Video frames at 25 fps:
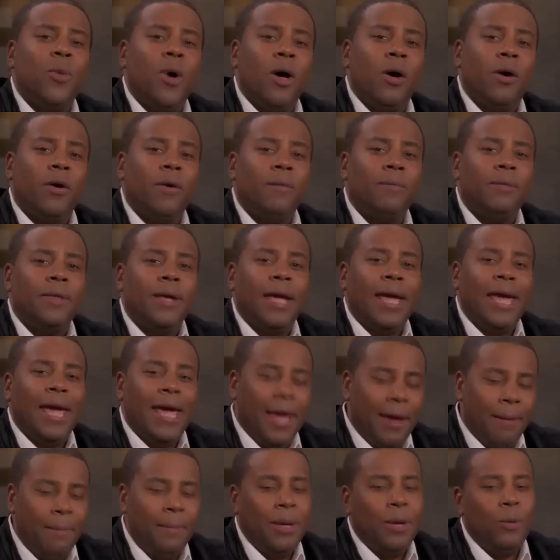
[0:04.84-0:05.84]
welcome the
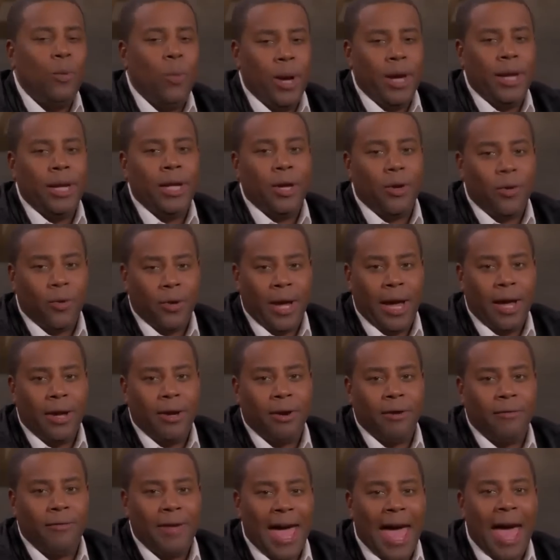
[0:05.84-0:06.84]
Emmy winning
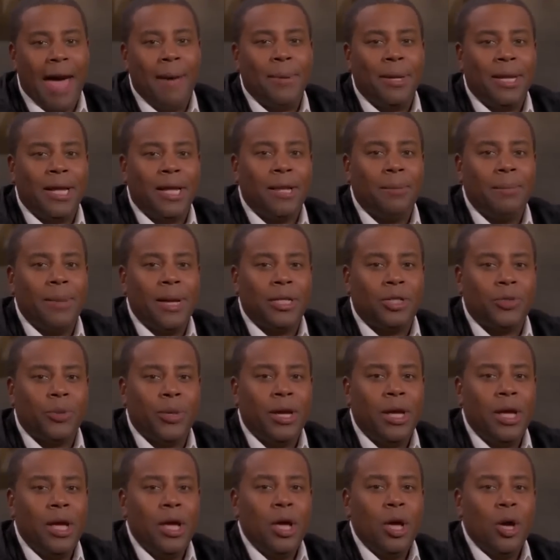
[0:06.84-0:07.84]
creator of Abbott
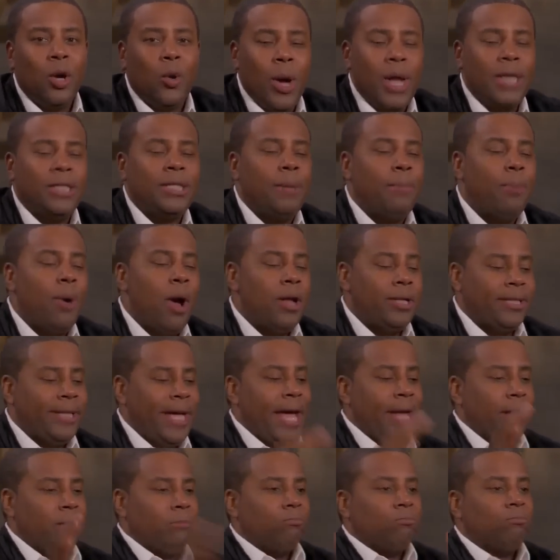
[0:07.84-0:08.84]
Elementary, Quinta
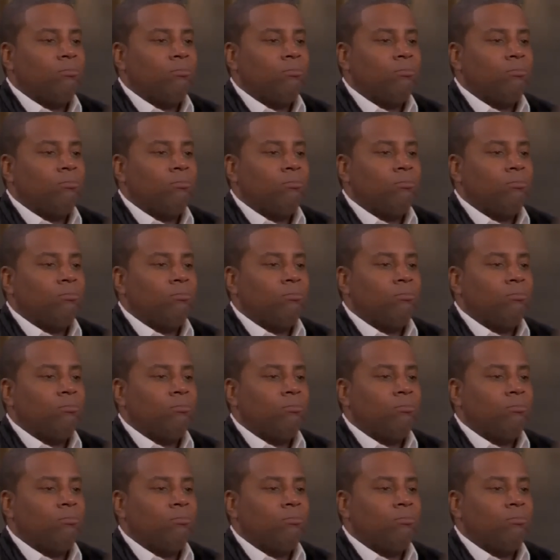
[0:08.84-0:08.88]
Brunson.